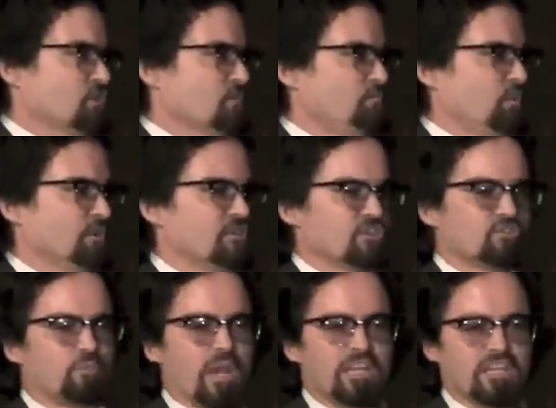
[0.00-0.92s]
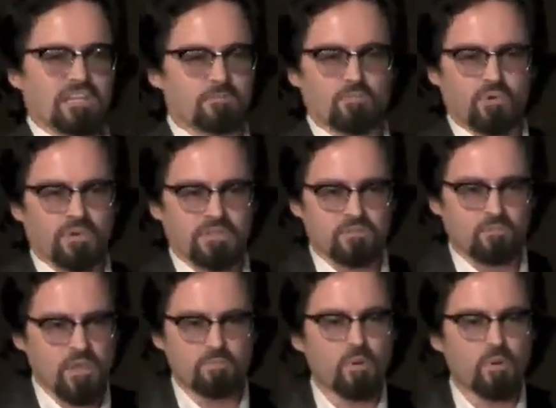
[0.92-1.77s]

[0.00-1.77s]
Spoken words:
at a certain point there's breaking points.